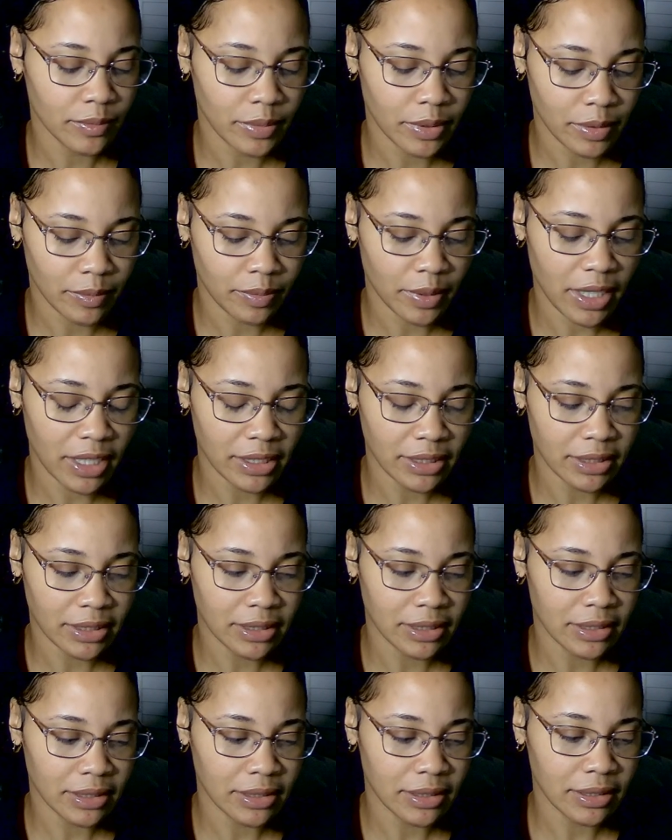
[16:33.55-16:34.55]
but
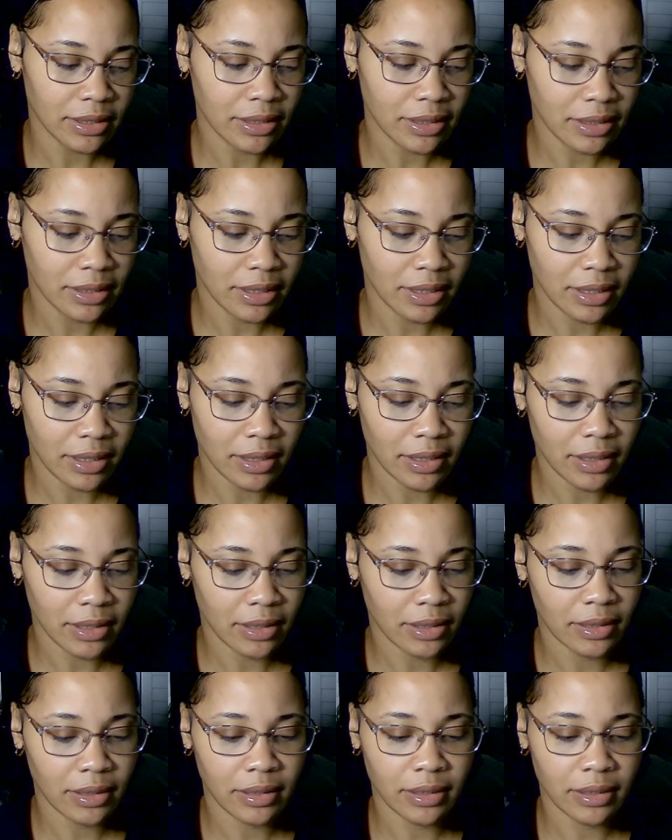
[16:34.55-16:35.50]
Pisces, yeah.